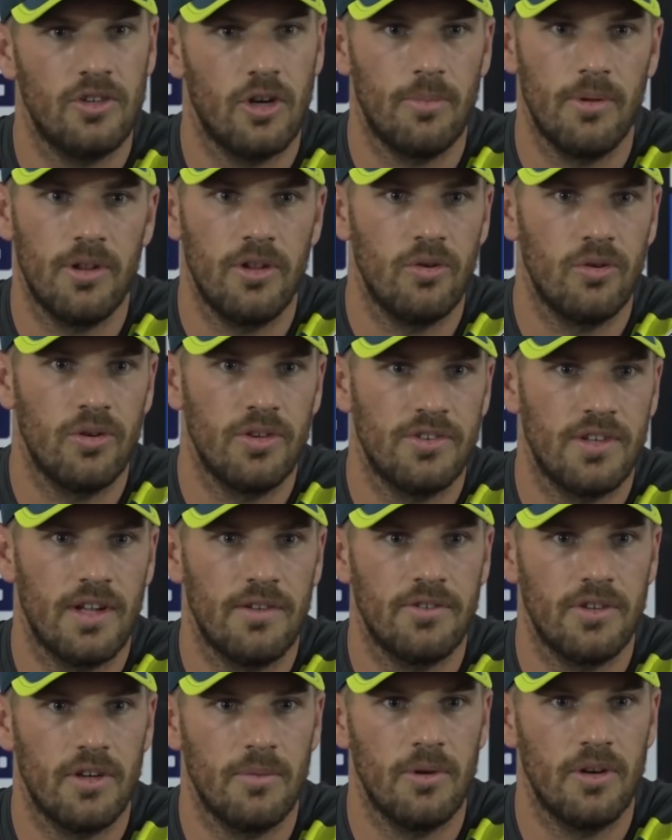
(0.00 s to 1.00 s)
top of the order
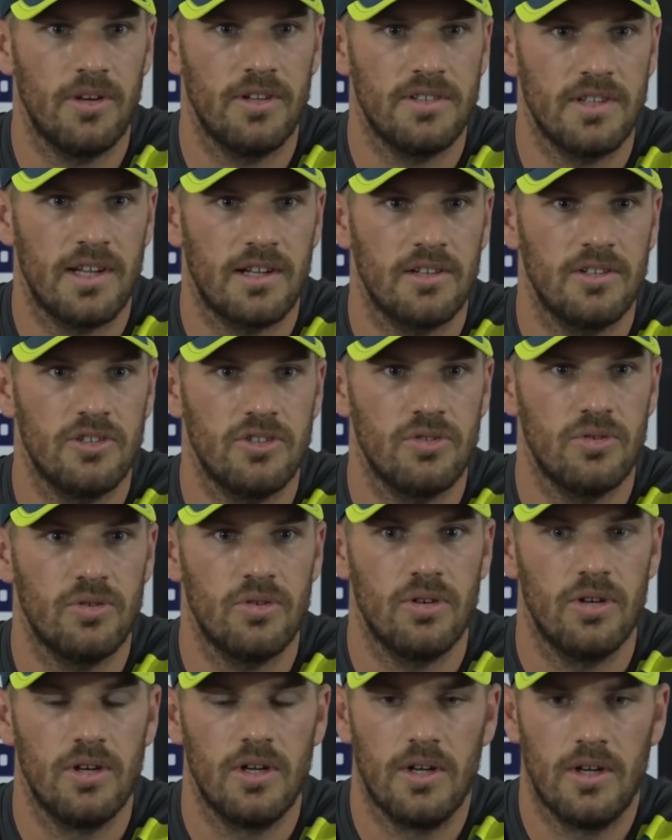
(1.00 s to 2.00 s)
stuff, so I'm not exactly
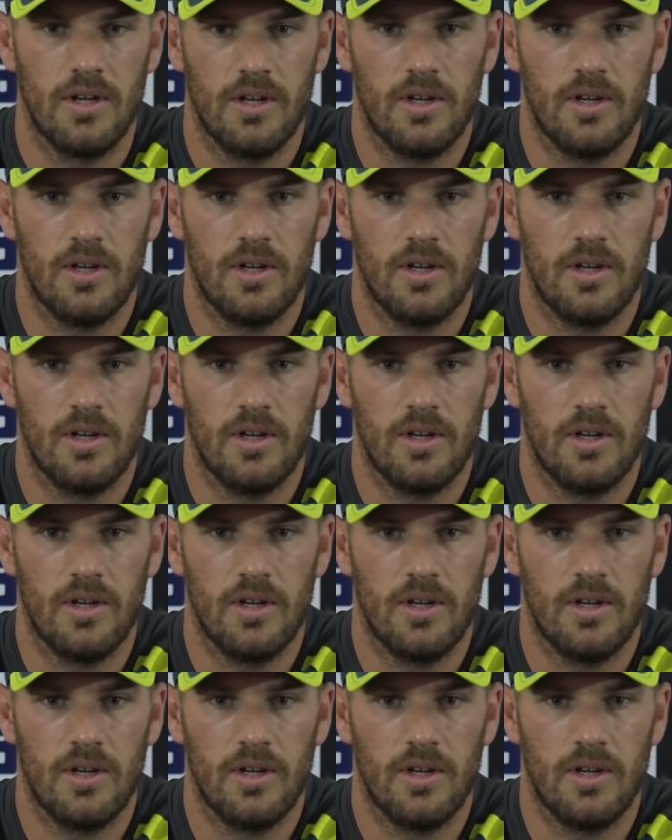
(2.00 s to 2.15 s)
sure